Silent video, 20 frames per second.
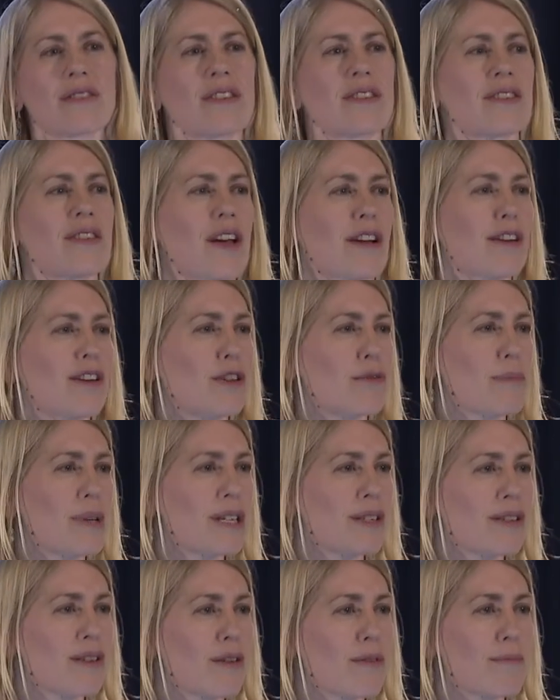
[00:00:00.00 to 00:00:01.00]
it's not going to be
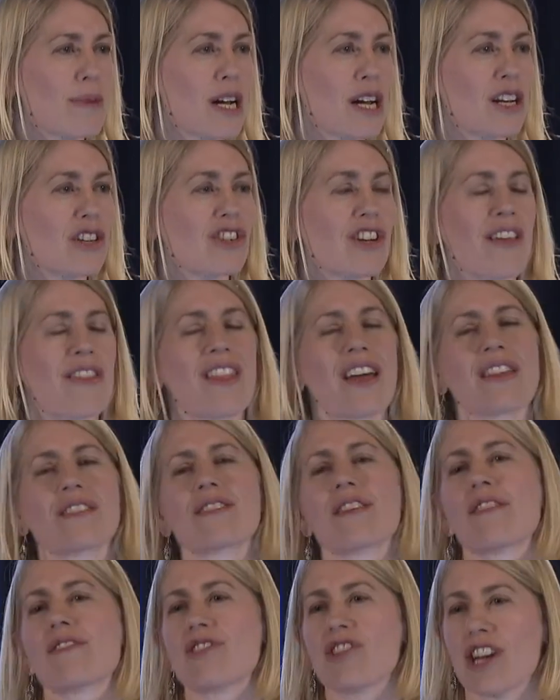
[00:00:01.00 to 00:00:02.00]
so much. And that's
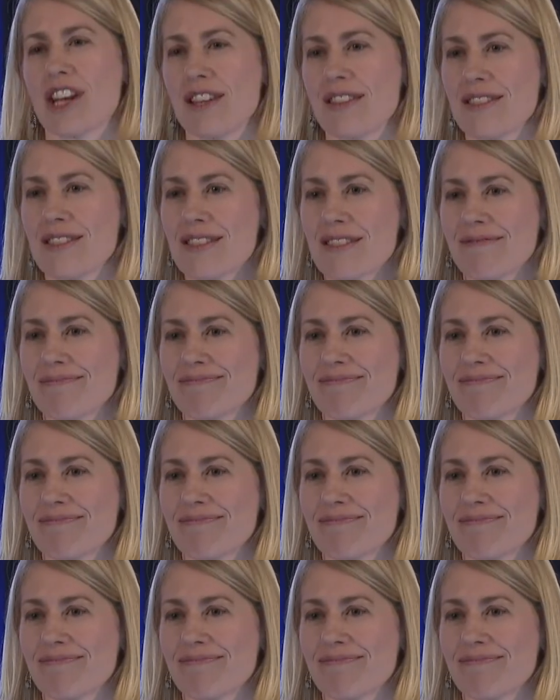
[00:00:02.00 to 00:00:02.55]
our genes.